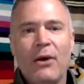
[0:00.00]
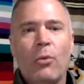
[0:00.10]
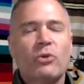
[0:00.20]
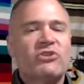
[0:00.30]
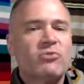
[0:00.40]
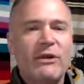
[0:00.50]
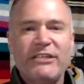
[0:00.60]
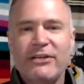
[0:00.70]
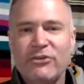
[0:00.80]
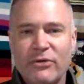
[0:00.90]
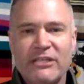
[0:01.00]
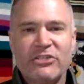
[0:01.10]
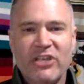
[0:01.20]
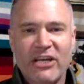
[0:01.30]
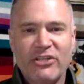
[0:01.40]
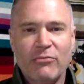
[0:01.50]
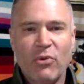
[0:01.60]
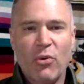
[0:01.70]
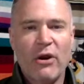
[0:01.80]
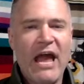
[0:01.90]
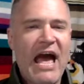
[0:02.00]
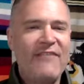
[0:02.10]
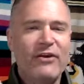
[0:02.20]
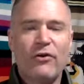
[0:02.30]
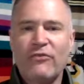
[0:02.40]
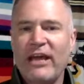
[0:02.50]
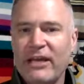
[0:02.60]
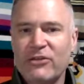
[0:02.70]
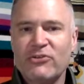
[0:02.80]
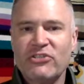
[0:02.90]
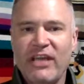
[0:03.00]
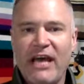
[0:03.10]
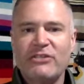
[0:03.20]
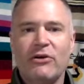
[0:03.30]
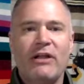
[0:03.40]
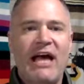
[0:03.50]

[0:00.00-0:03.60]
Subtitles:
Was switching to a discussion board, having a regular schedule,